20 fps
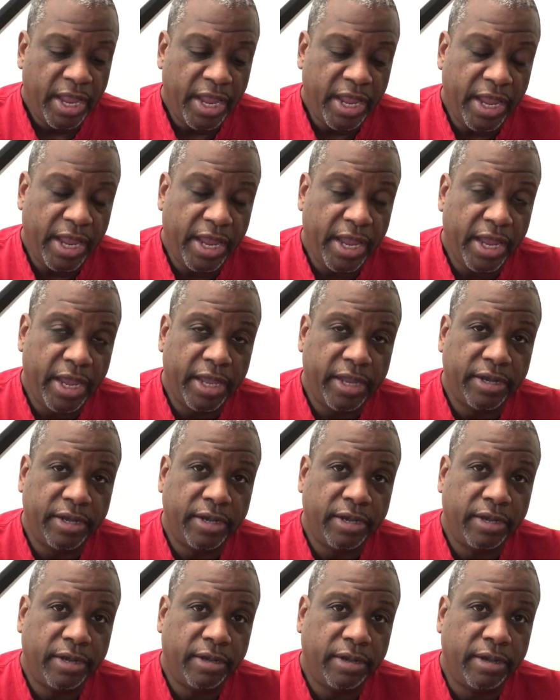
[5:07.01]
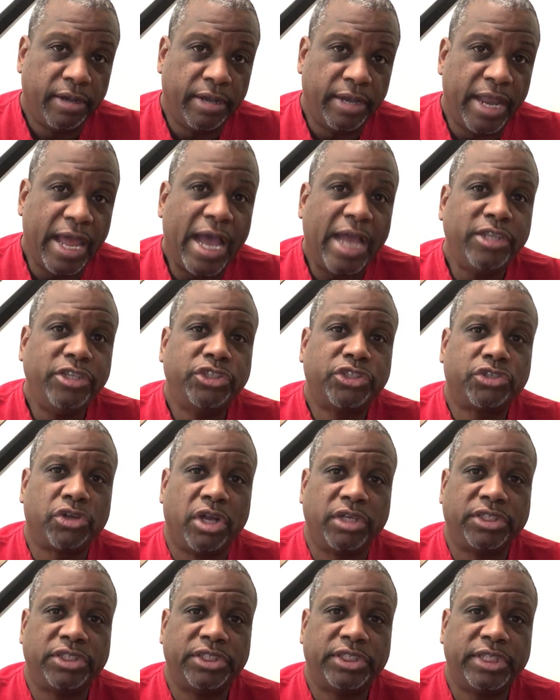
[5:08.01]
And now you
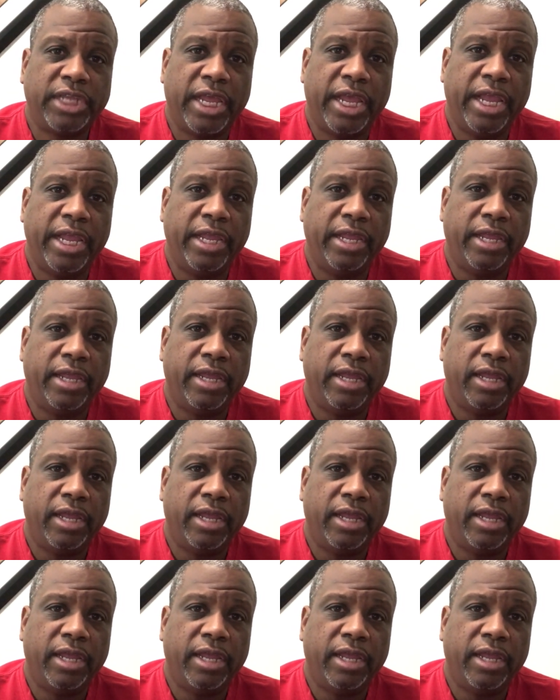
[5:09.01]
start to say,